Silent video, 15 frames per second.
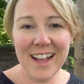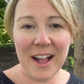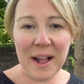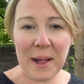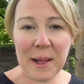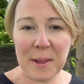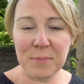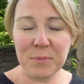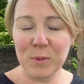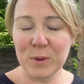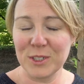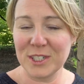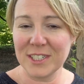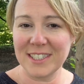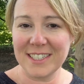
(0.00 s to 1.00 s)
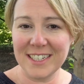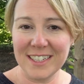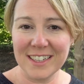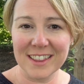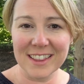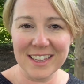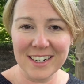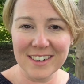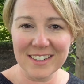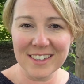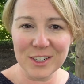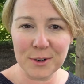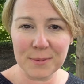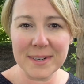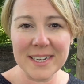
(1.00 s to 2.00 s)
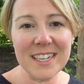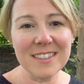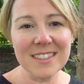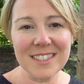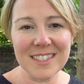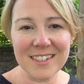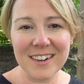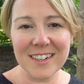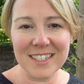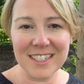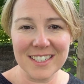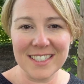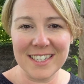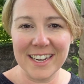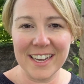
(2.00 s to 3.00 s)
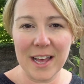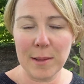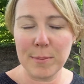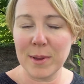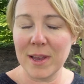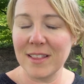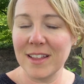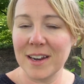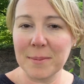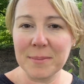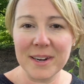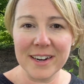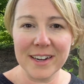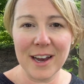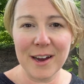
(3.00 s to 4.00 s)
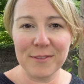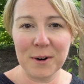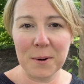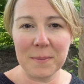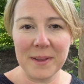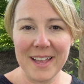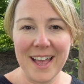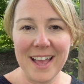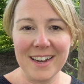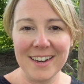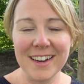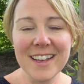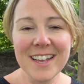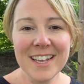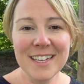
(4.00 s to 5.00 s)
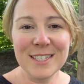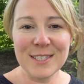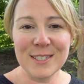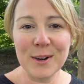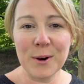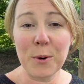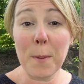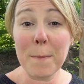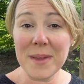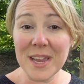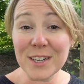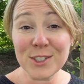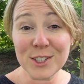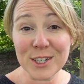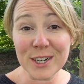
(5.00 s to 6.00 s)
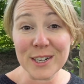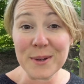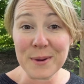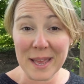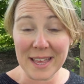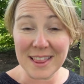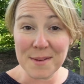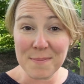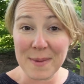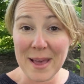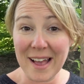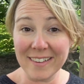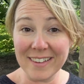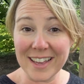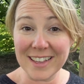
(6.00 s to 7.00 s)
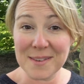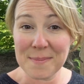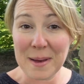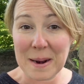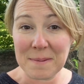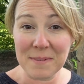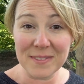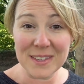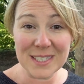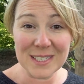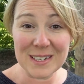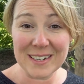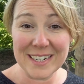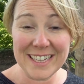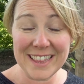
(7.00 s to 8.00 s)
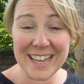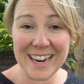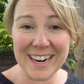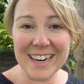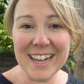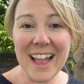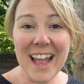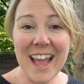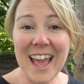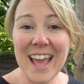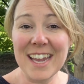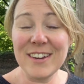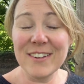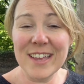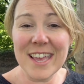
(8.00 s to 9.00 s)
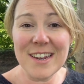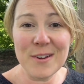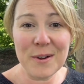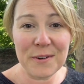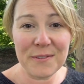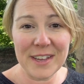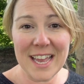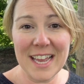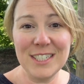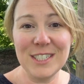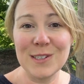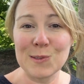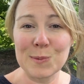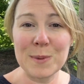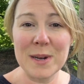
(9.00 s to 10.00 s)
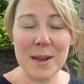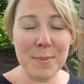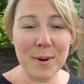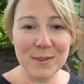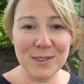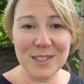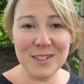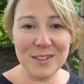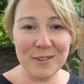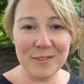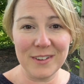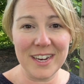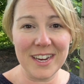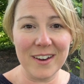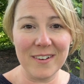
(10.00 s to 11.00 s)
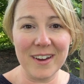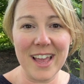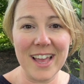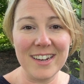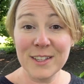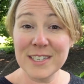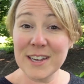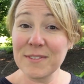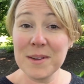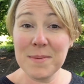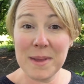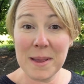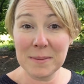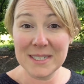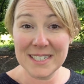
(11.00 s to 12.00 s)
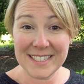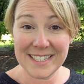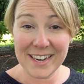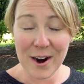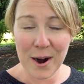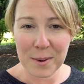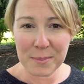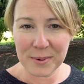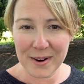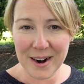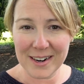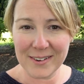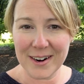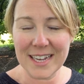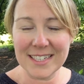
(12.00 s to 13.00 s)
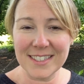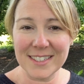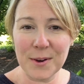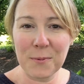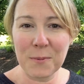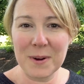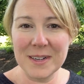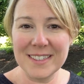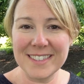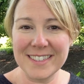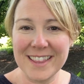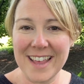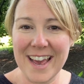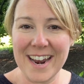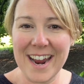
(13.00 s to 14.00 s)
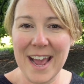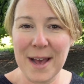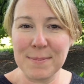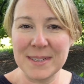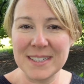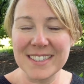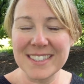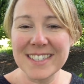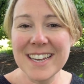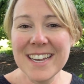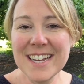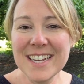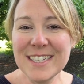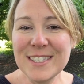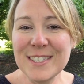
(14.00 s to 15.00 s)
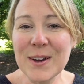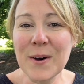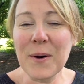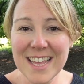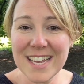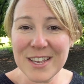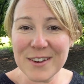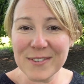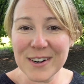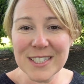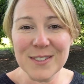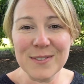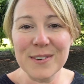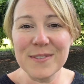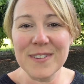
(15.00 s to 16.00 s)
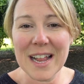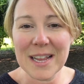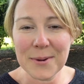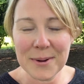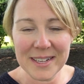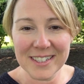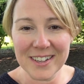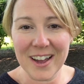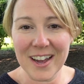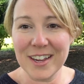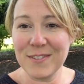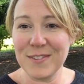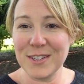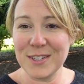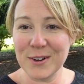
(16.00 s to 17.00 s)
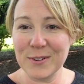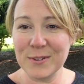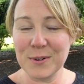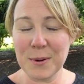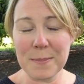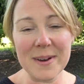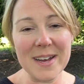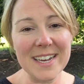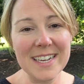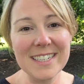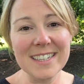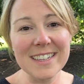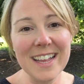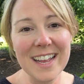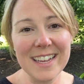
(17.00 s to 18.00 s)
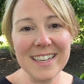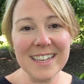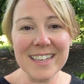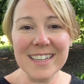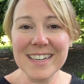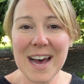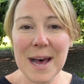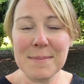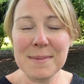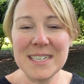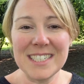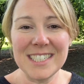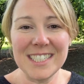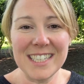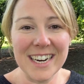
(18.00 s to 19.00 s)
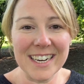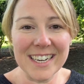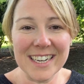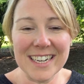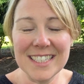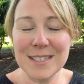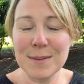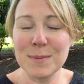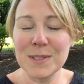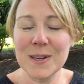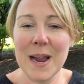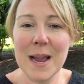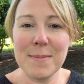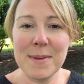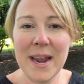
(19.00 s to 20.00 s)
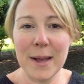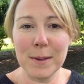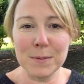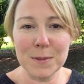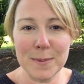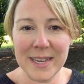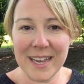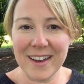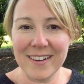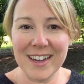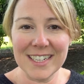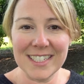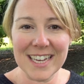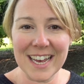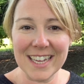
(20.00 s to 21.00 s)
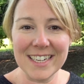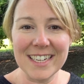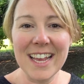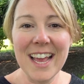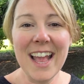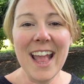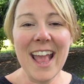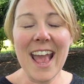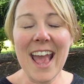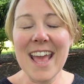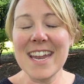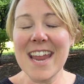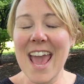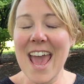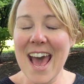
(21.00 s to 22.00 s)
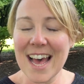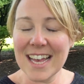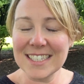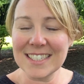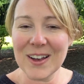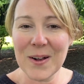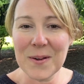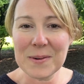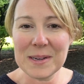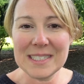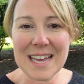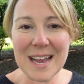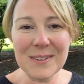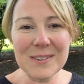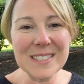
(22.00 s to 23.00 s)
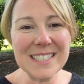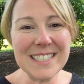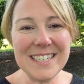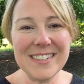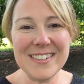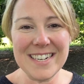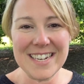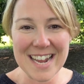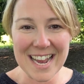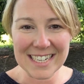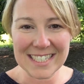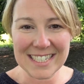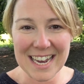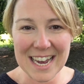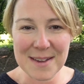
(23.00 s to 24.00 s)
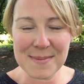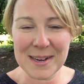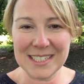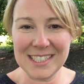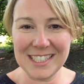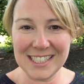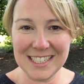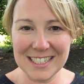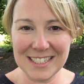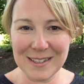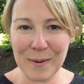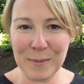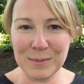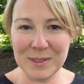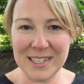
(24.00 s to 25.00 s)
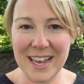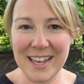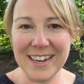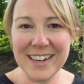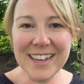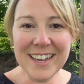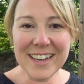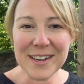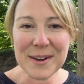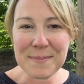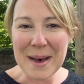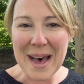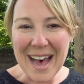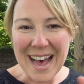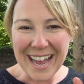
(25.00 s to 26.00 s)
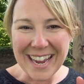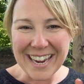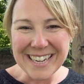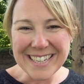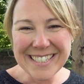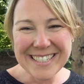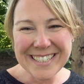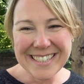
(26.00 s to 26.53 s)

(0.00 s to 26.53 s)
We'll just see little greens start to stick up, and then I'm gonna cover them again. So make sure you hit the bell at the bottom of the screen there, and you'll get notifications when I post a new video, and you'll definitely be able to see our progress once that happens. So thank you friends for following along. If you don't mind, like, comment, share, and subscribe. It helps me out a ton. And as always, I will see you next time on Sheena's Homestead. Goodbye.